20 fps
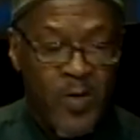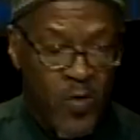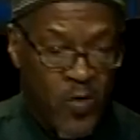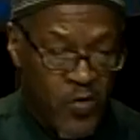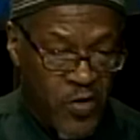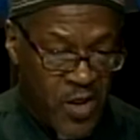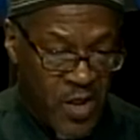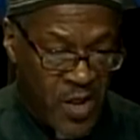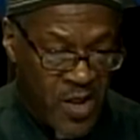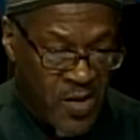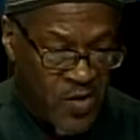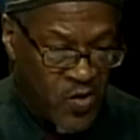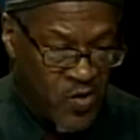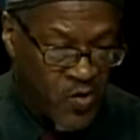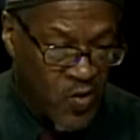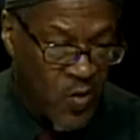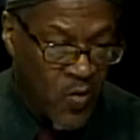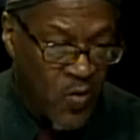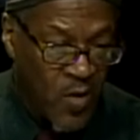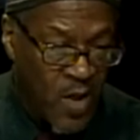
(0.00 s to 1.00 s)
Okay,
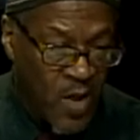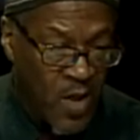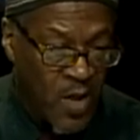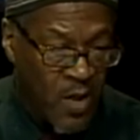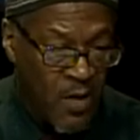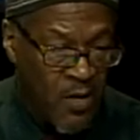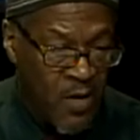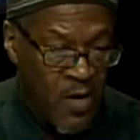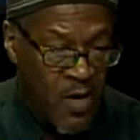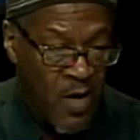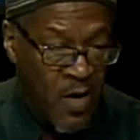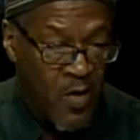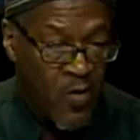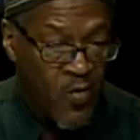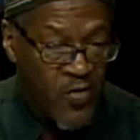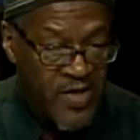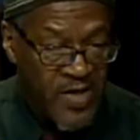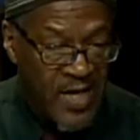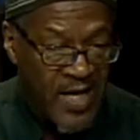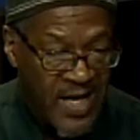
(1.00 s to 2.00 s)
so
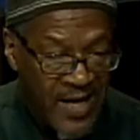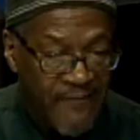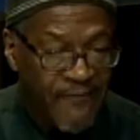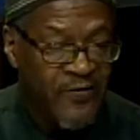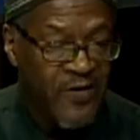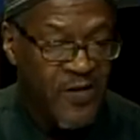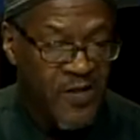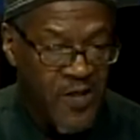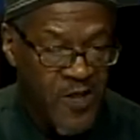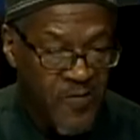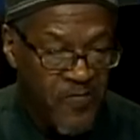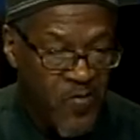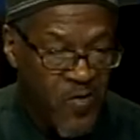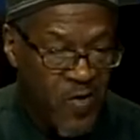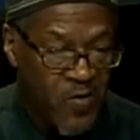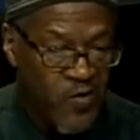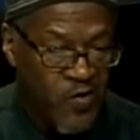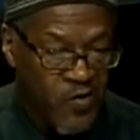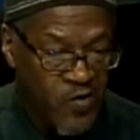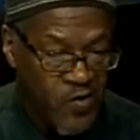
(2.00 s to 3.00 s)
we have to keep our
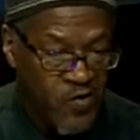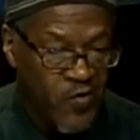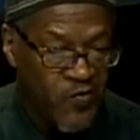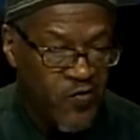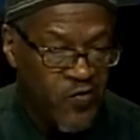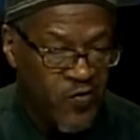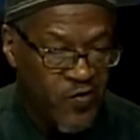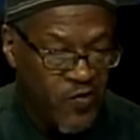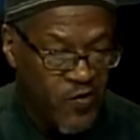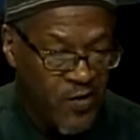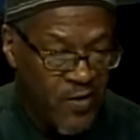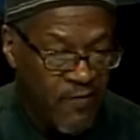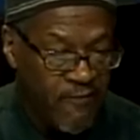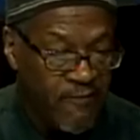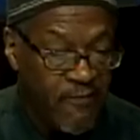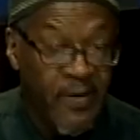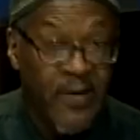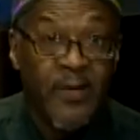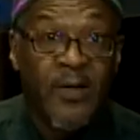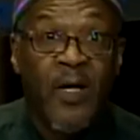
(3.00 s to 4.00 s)
children safe.
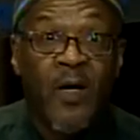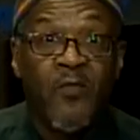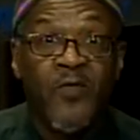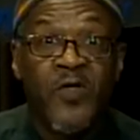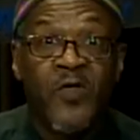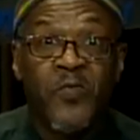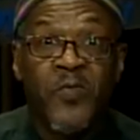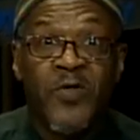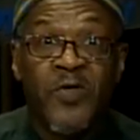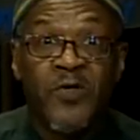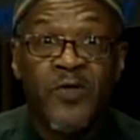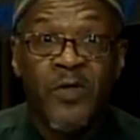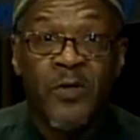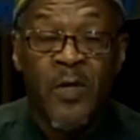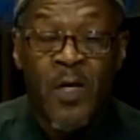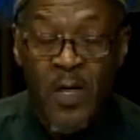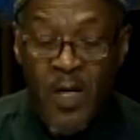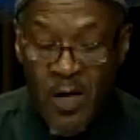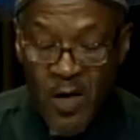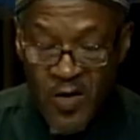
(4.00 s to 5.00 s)
Right now, we're experiencing
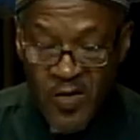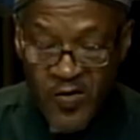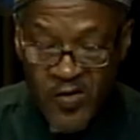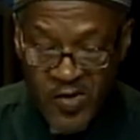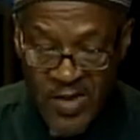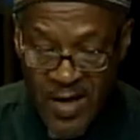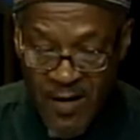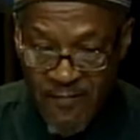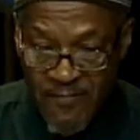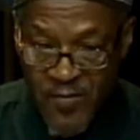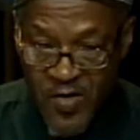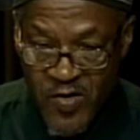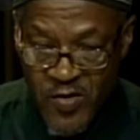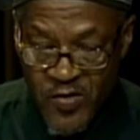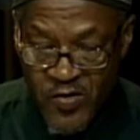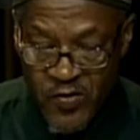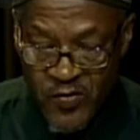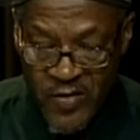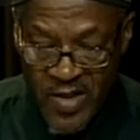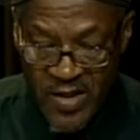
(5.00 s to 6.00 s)
unsolved
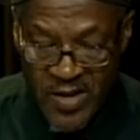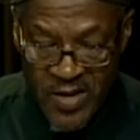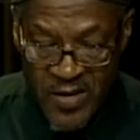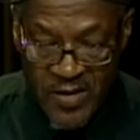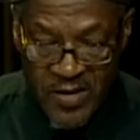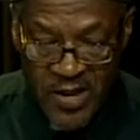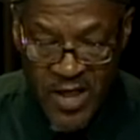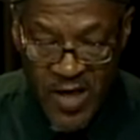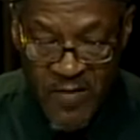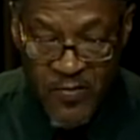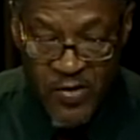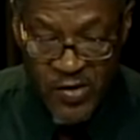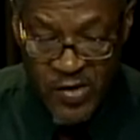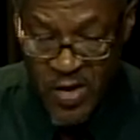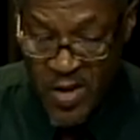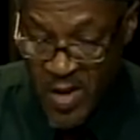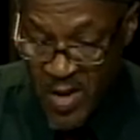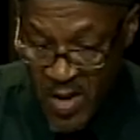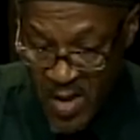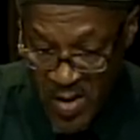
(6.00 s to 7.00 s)
murders right here in Cambridge
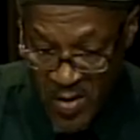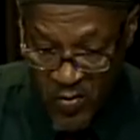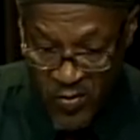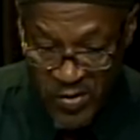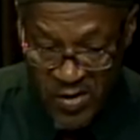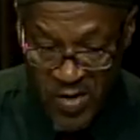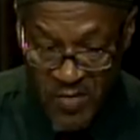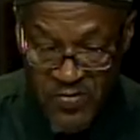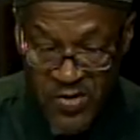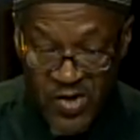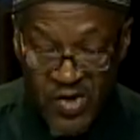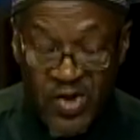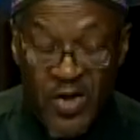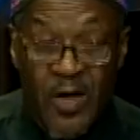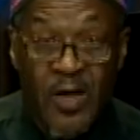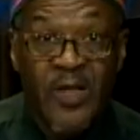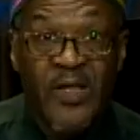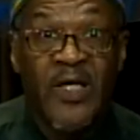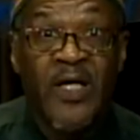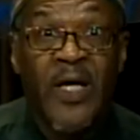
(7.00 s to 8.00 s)
with the Miss
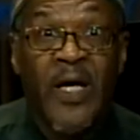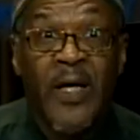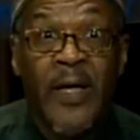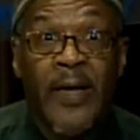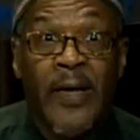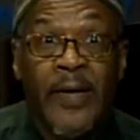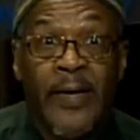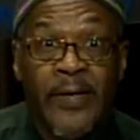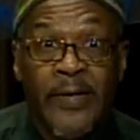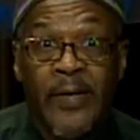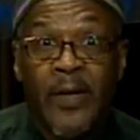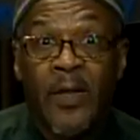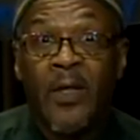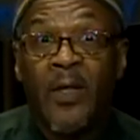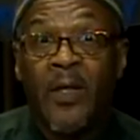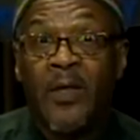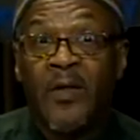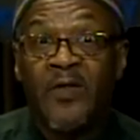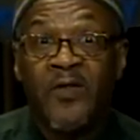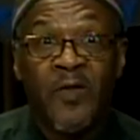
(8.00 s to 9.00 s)
Charlene Hay.
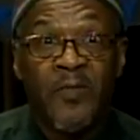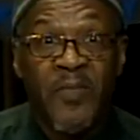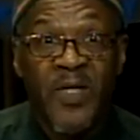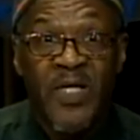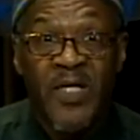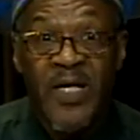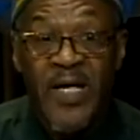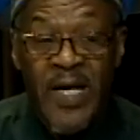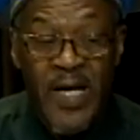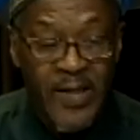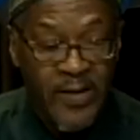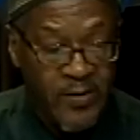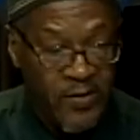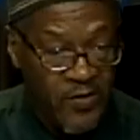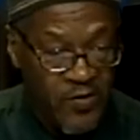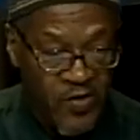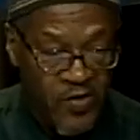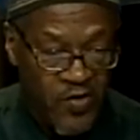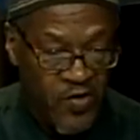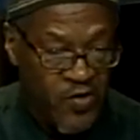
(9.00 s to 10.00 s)
Some maniac
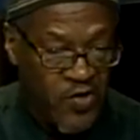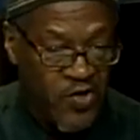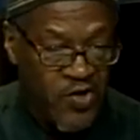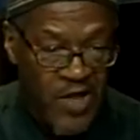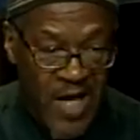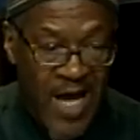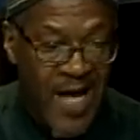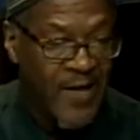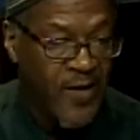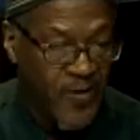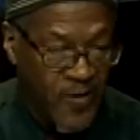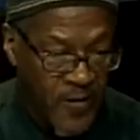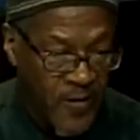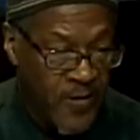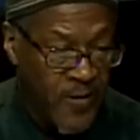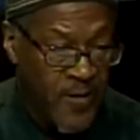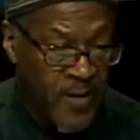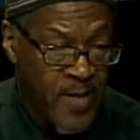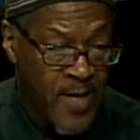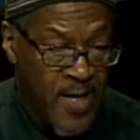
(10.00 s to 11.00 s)
just shot
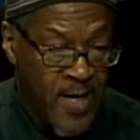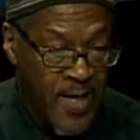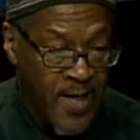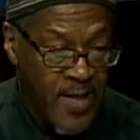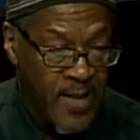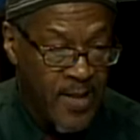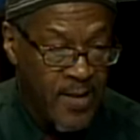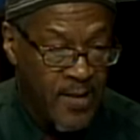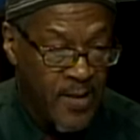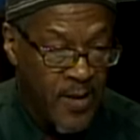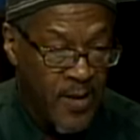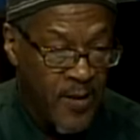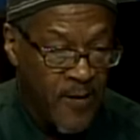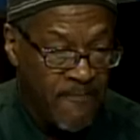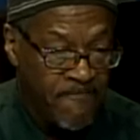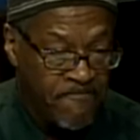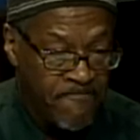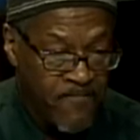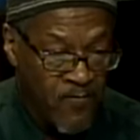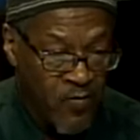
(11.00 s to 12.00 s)
her, and
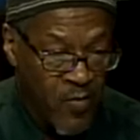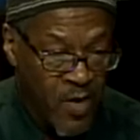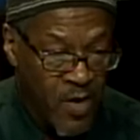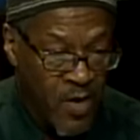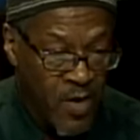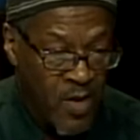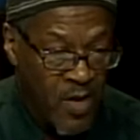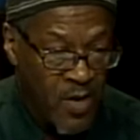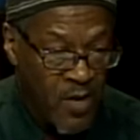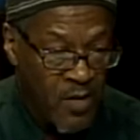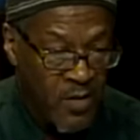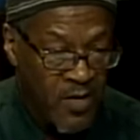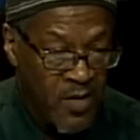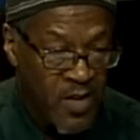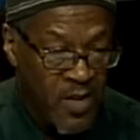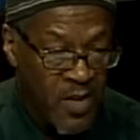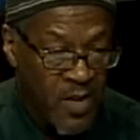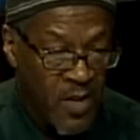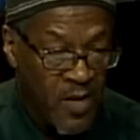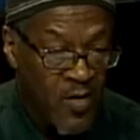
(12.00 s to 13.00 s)

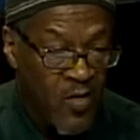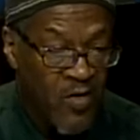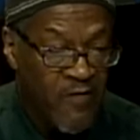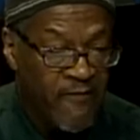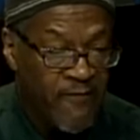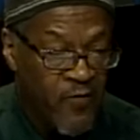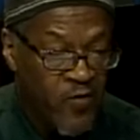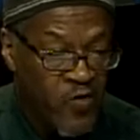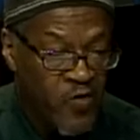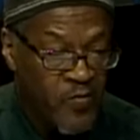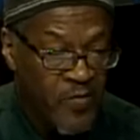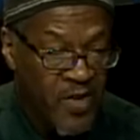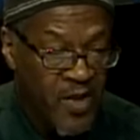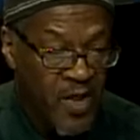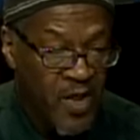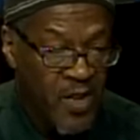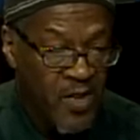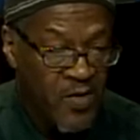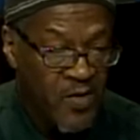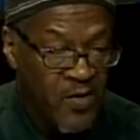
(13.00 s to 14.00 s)
the law enforcement
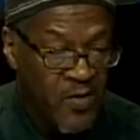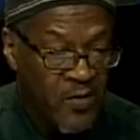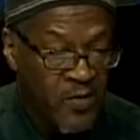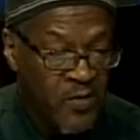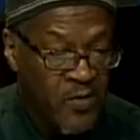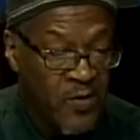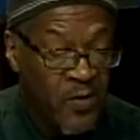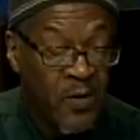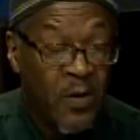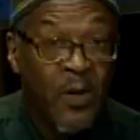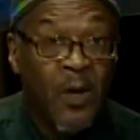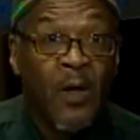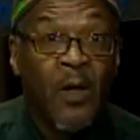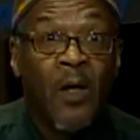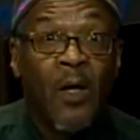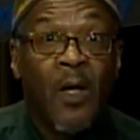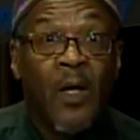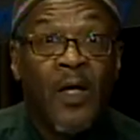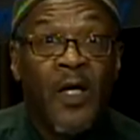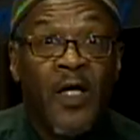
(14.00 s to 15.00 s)

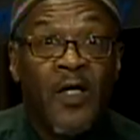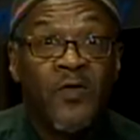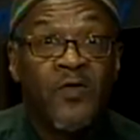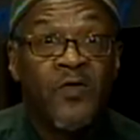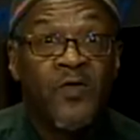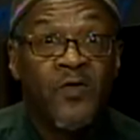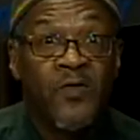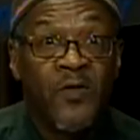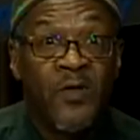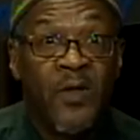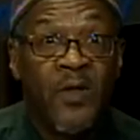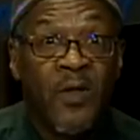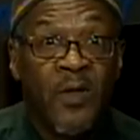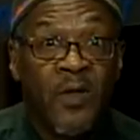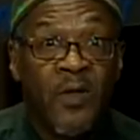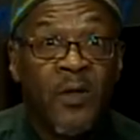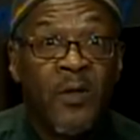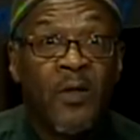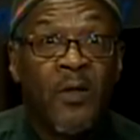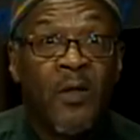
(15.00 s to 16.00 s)
agency
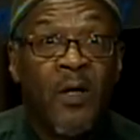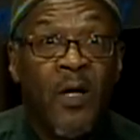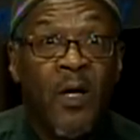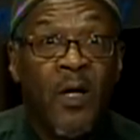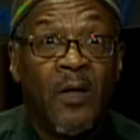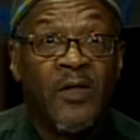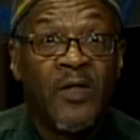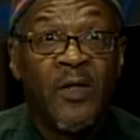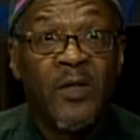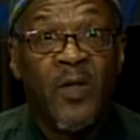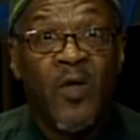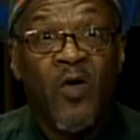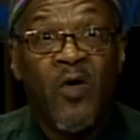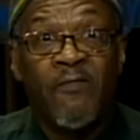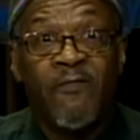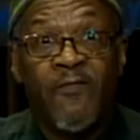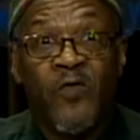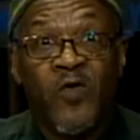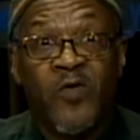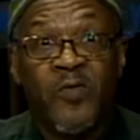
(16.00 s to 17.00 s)
here, the law
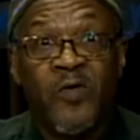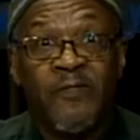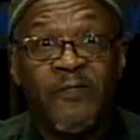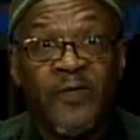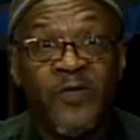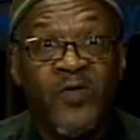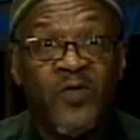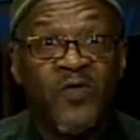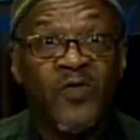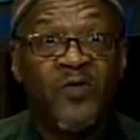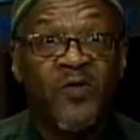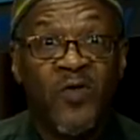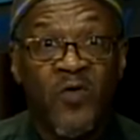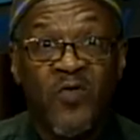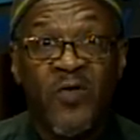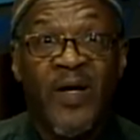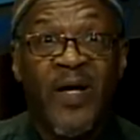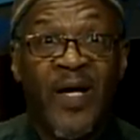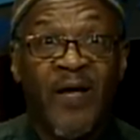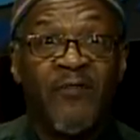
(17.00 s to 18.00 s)
enforcement officials
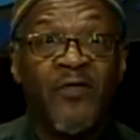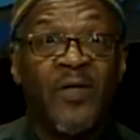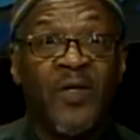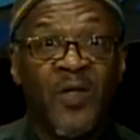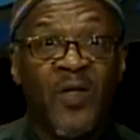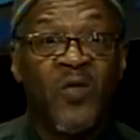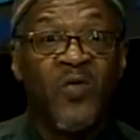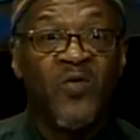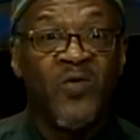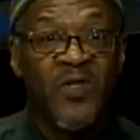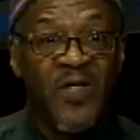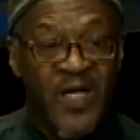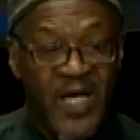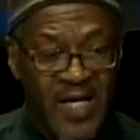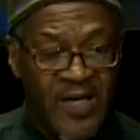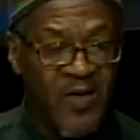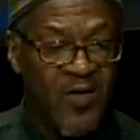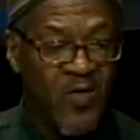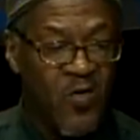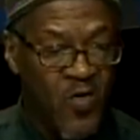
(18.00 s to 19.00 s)
don't have a clue
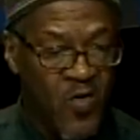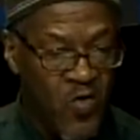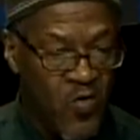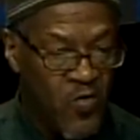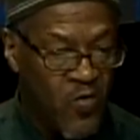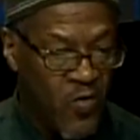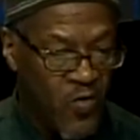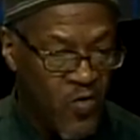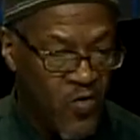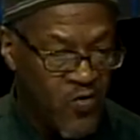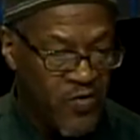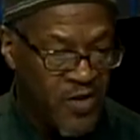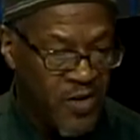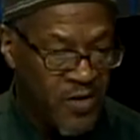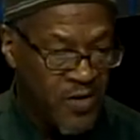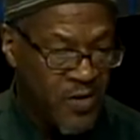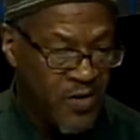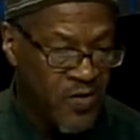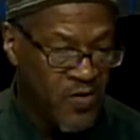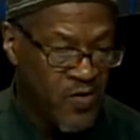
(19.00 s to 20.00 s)
yet who did this.